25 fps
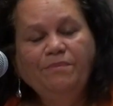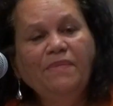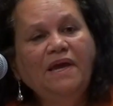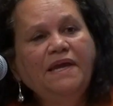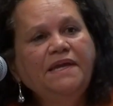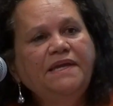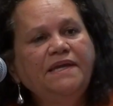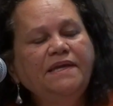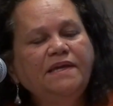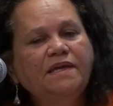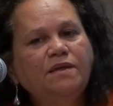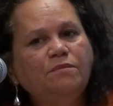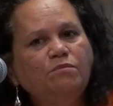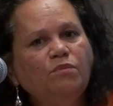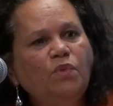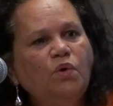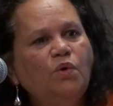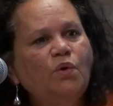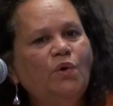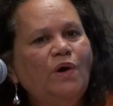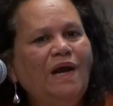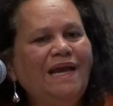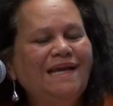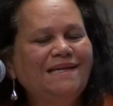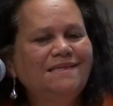making it
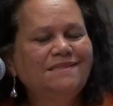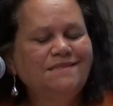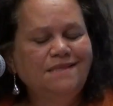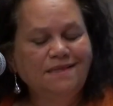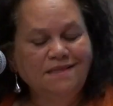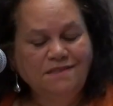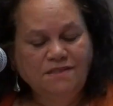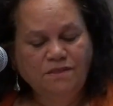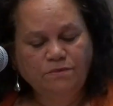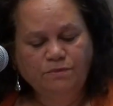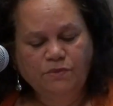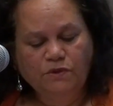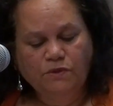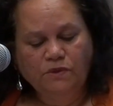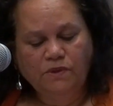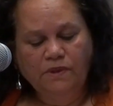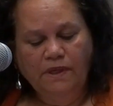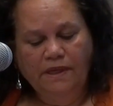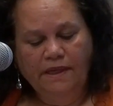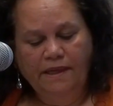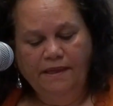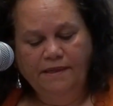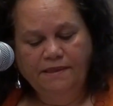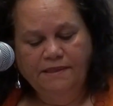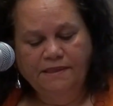more
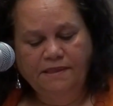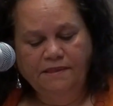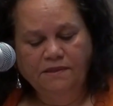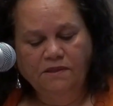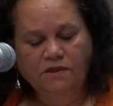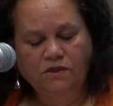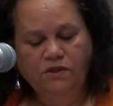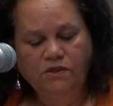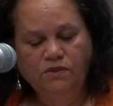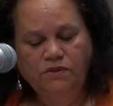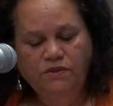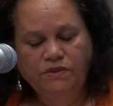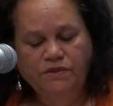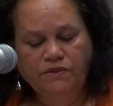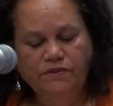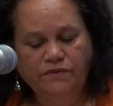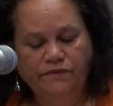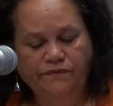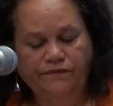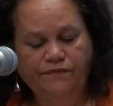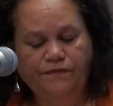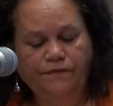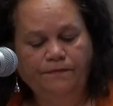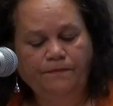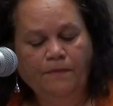accessible and
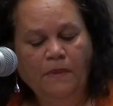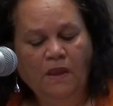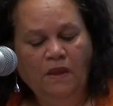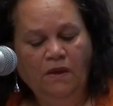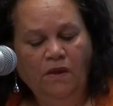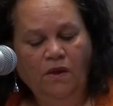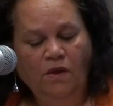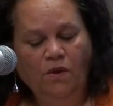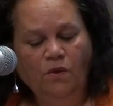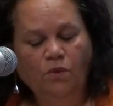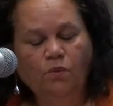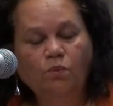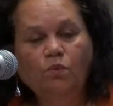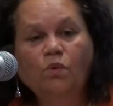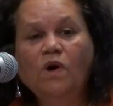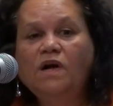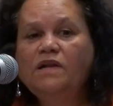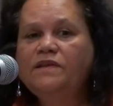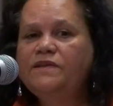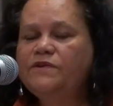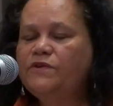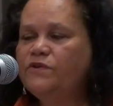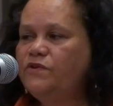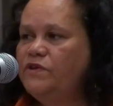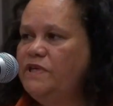inclusive.
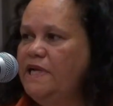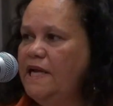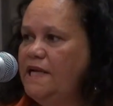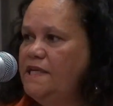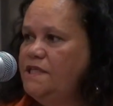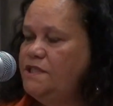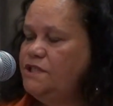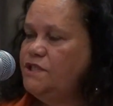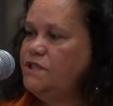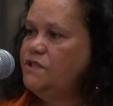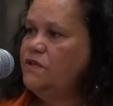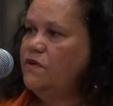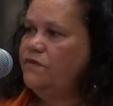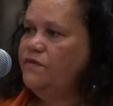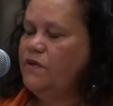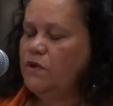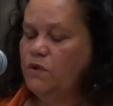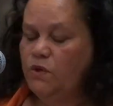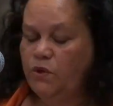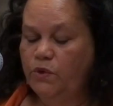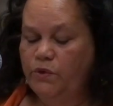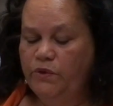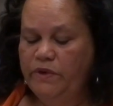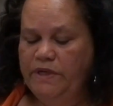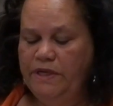While the creation of the
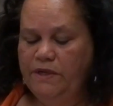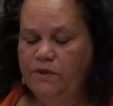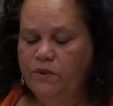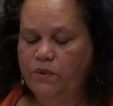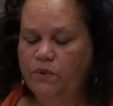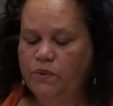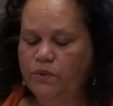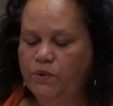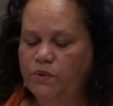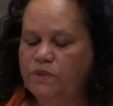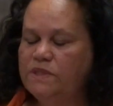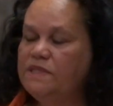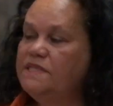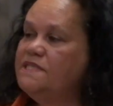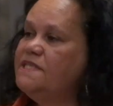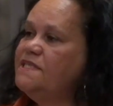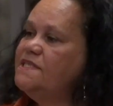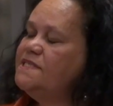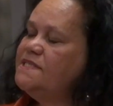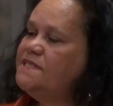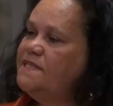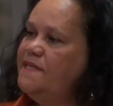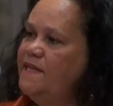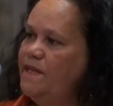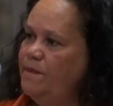Koori Court is a
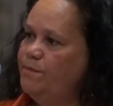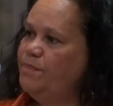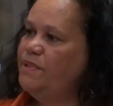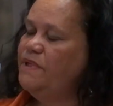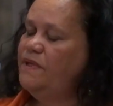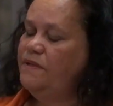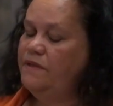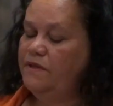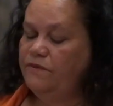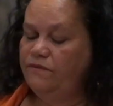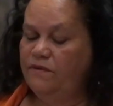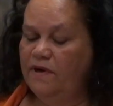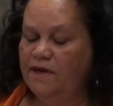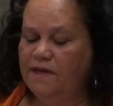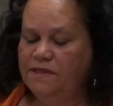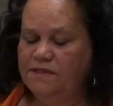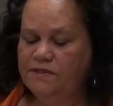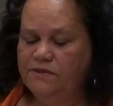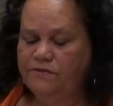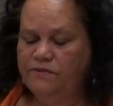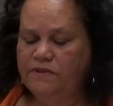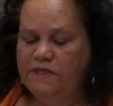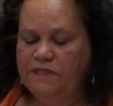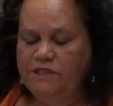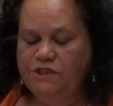step in the right
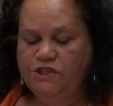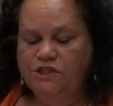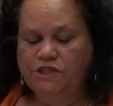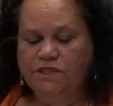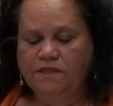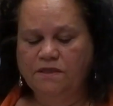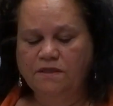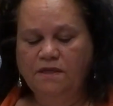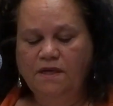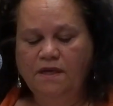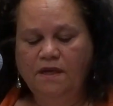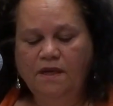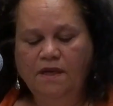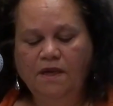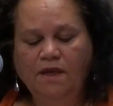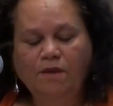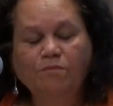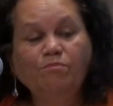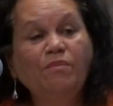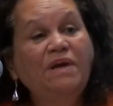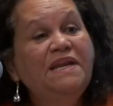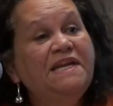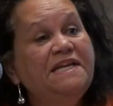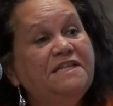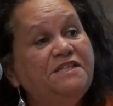direction,
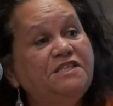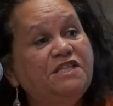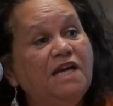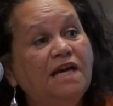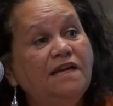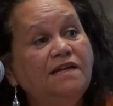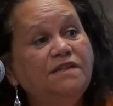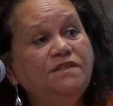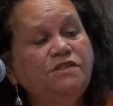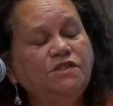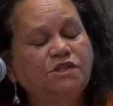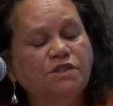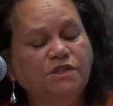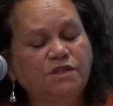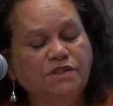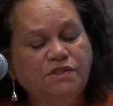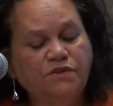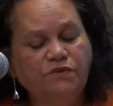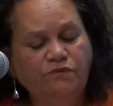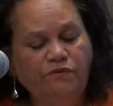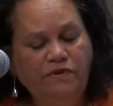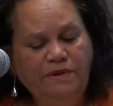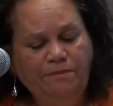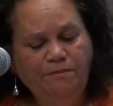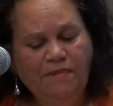many
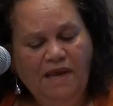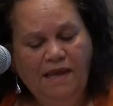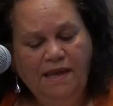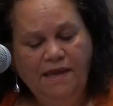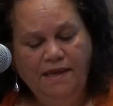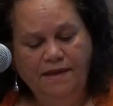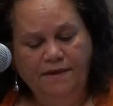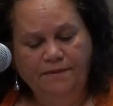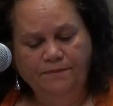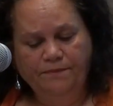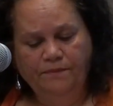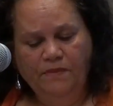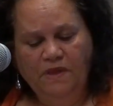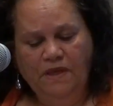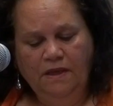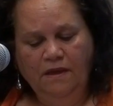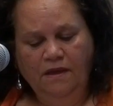challenges remain.